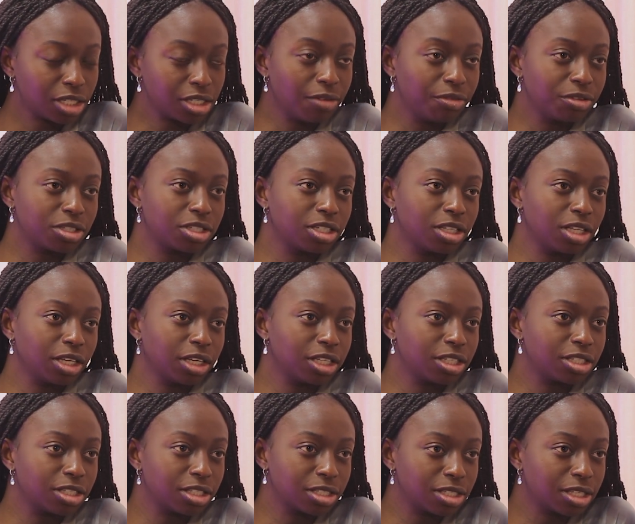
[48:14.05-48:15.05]
obviously, like, it's
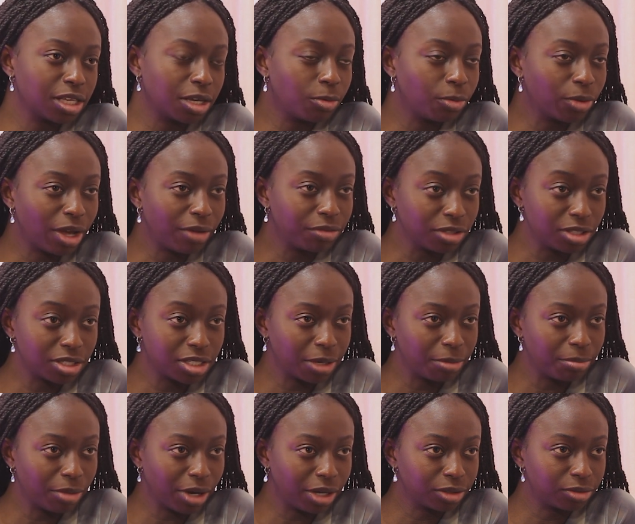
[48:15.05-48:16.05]
the same. We have the same
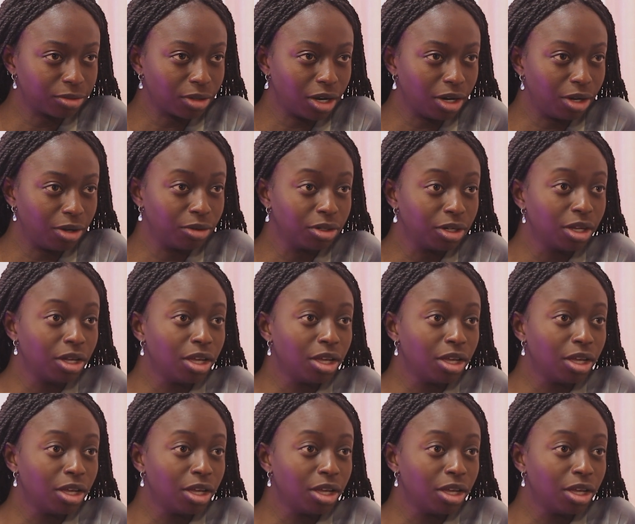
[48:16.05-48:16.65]
background,